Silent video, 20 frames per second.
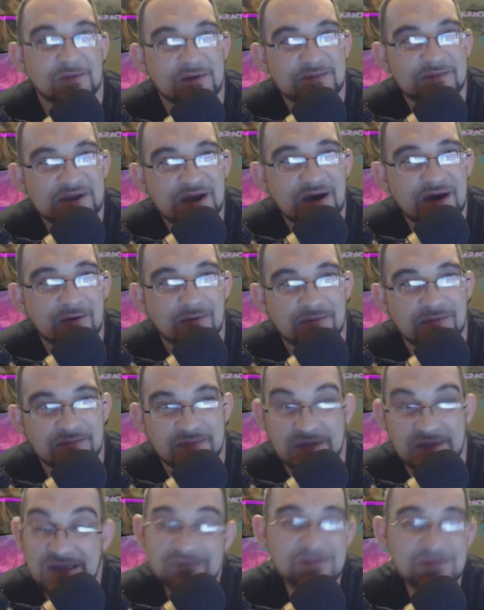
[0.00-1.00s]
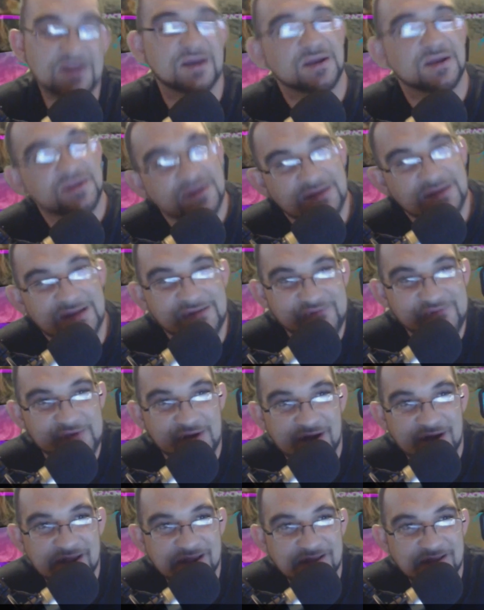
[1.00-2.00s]
Let me know. And if
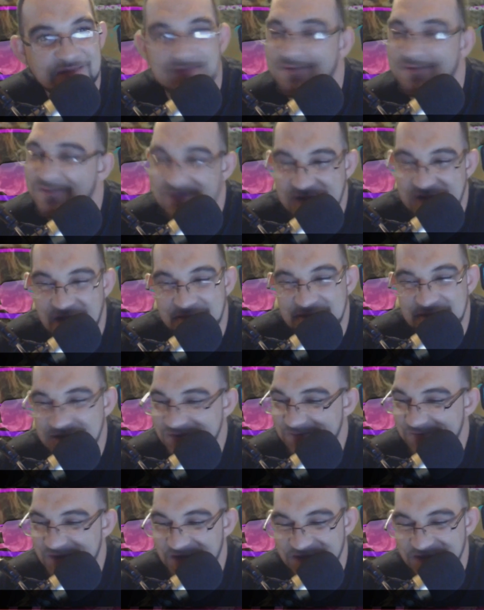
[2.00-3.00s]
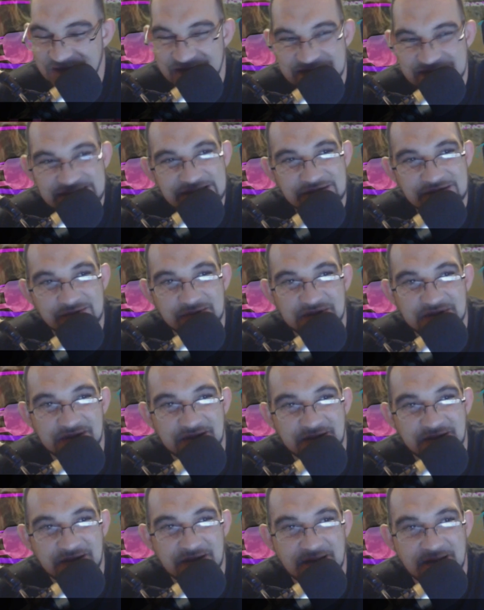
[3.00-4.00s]
you like it, comment about that too. You
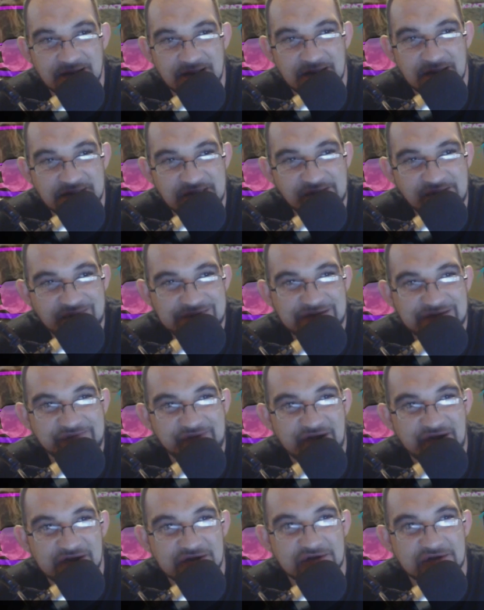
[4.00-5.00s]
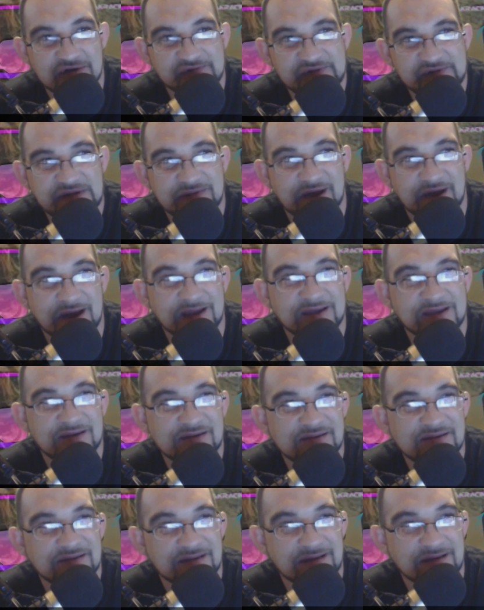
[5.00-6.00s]
know, I definitely value your feedback.
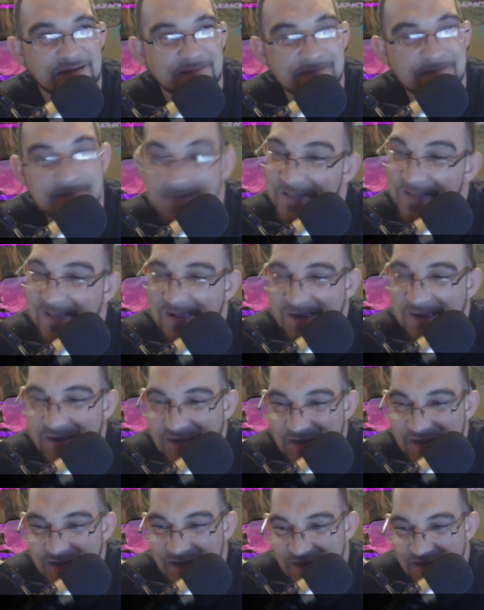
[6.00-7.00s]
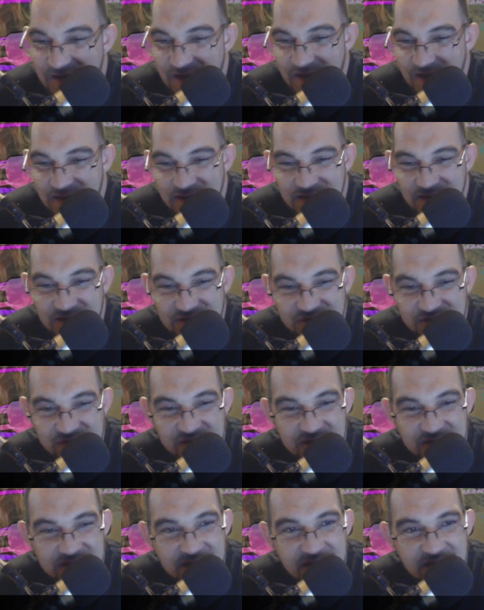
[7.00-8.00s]
So
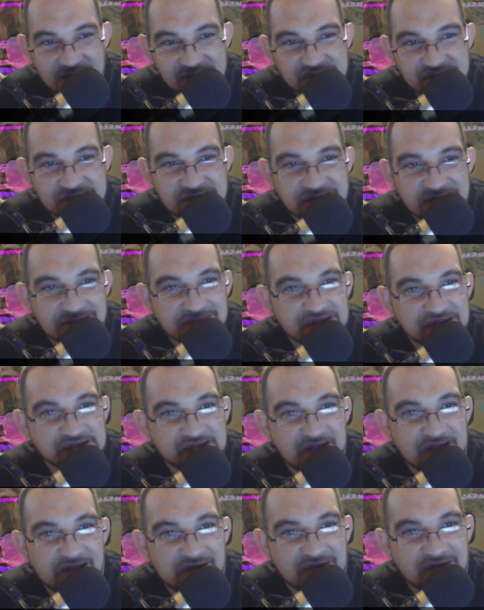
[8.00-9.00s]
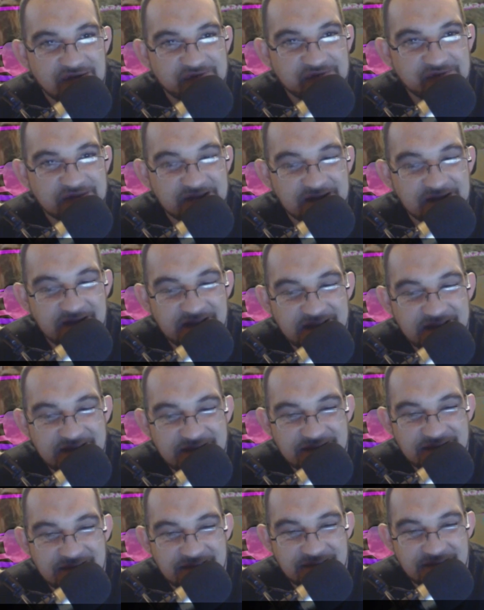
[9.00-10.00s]
that's it, guys. I'm going to sign off for tonight.
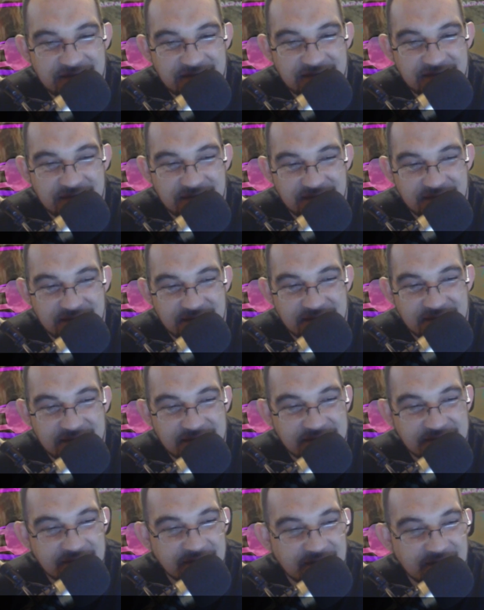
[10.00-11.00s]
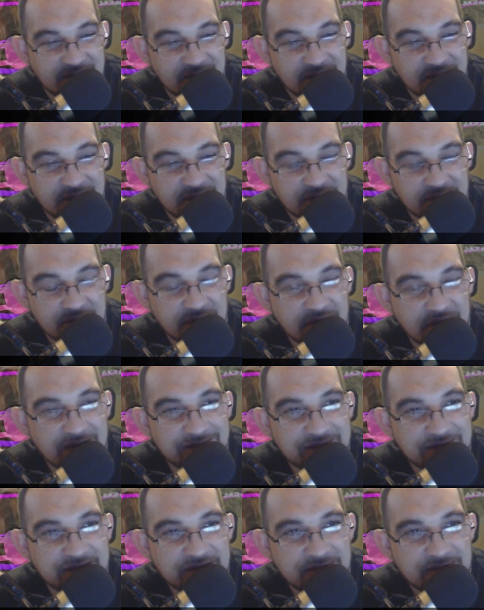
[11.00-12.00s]
And you all
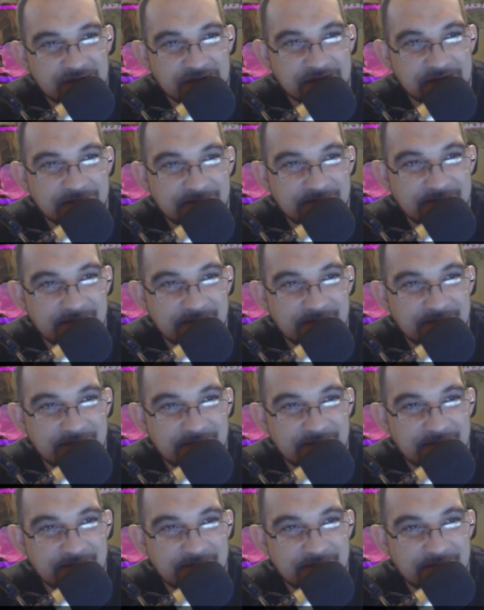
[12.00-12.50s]
have a good one.